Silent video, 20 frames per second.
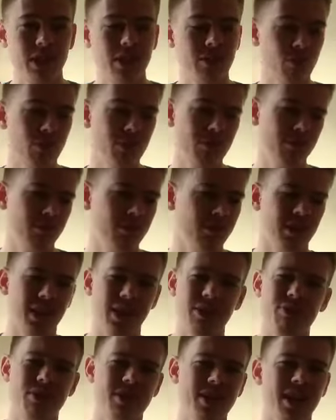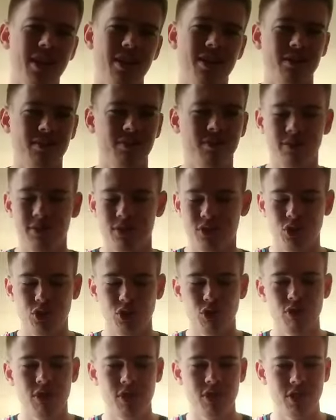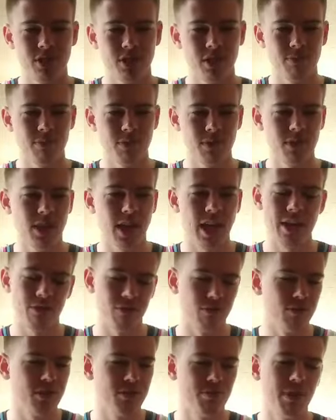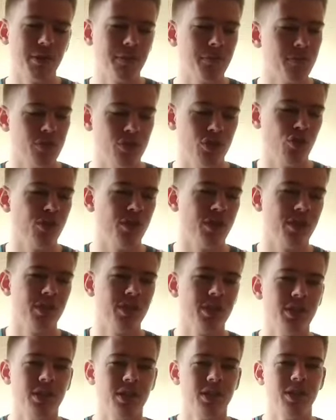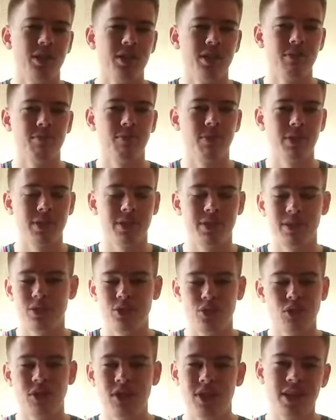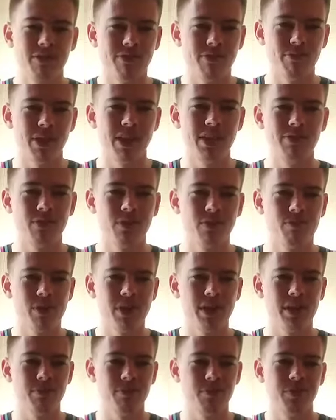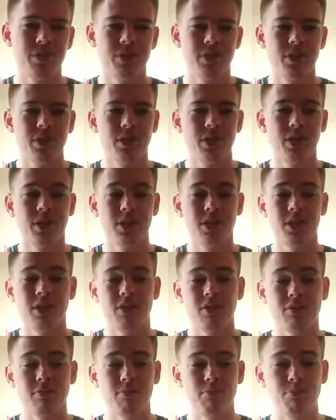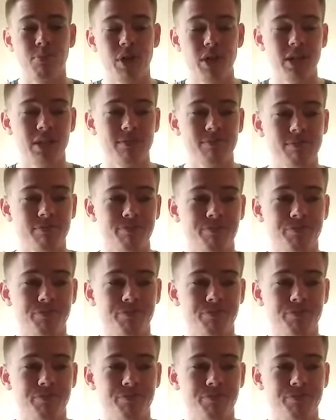Heat. We they retired Jordan's number out of respect for Jordan, but Jordan never played for Miami. But